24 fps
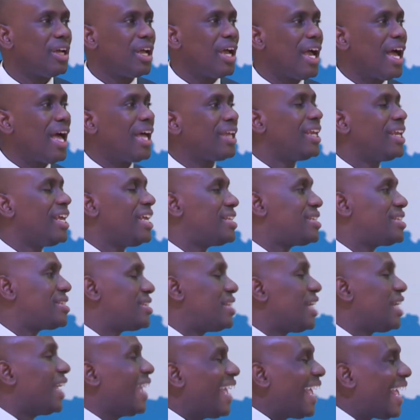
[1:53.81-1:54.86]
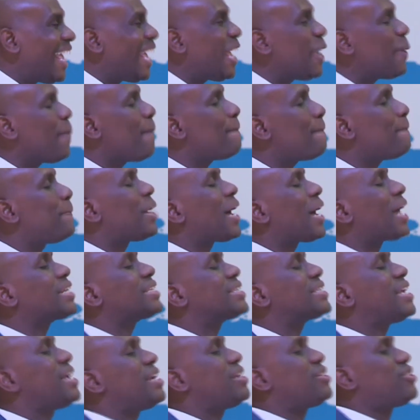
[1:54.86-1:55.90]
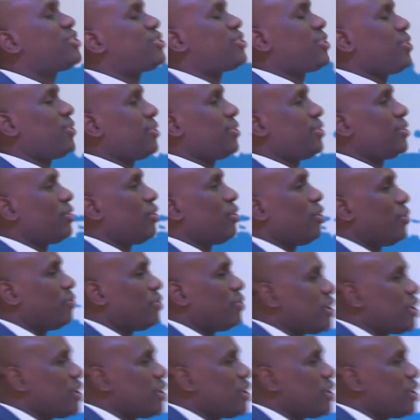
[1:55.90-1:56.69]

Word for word: And it's the impartation of